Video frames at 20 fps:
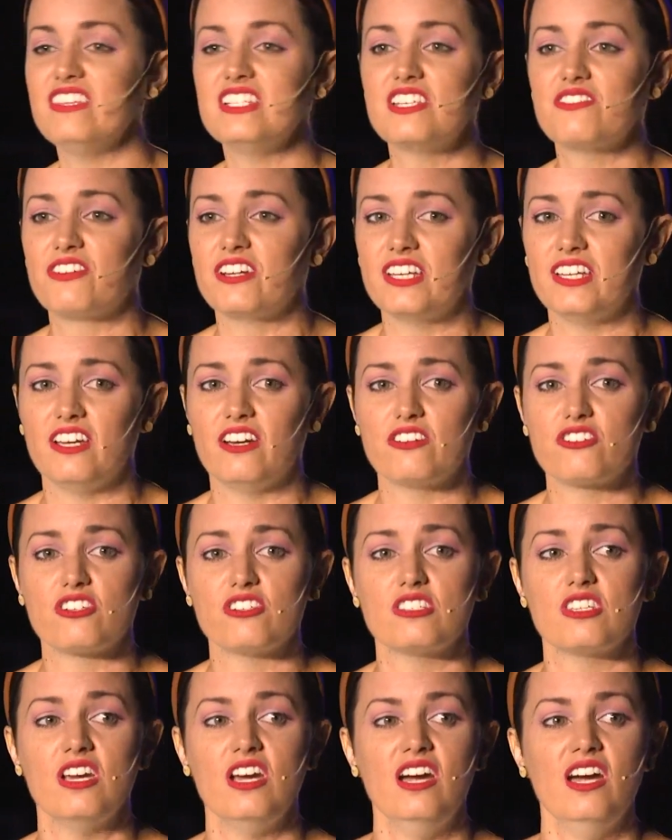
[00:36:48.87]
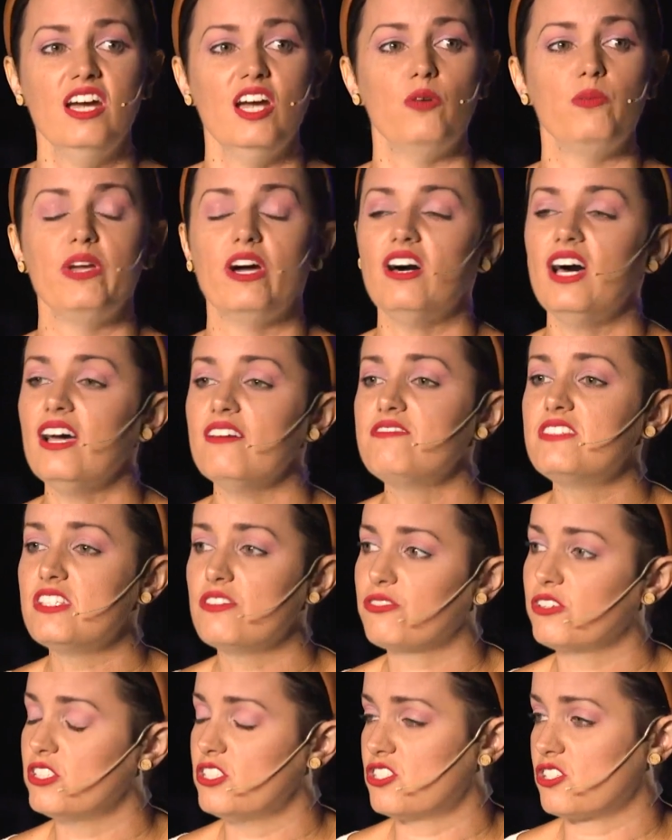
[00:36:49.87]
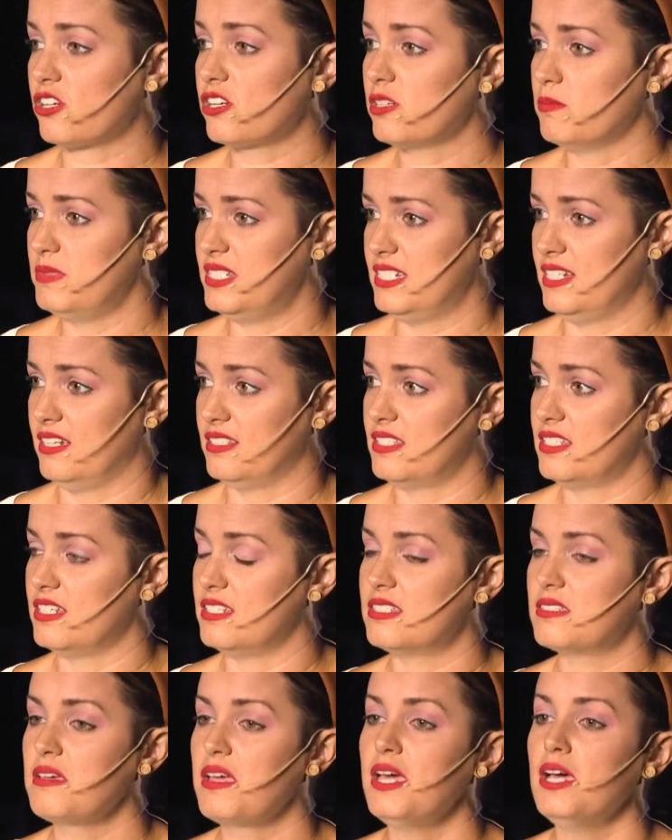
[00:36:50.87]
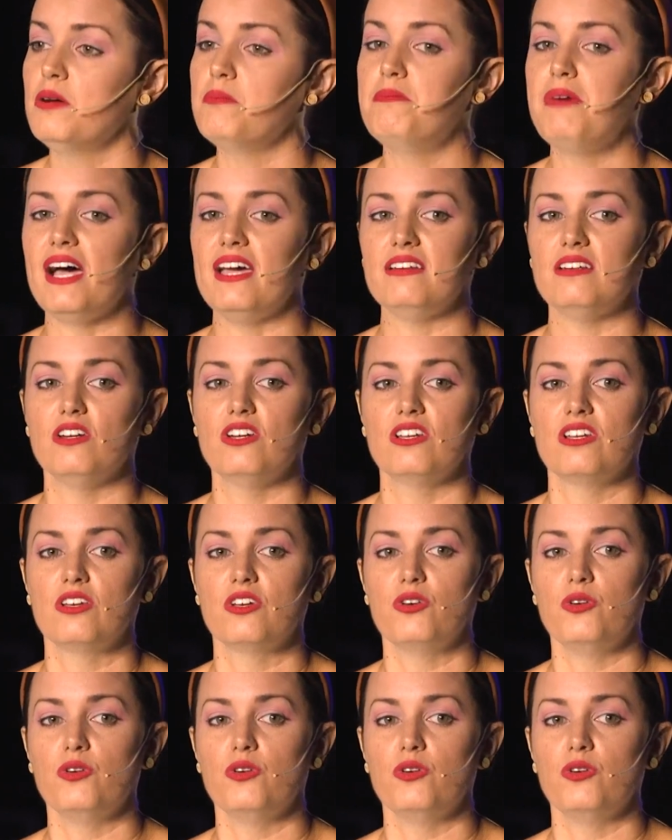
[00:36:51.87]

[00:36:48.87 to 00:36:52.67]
All the different characters, and we all have different circumstances, but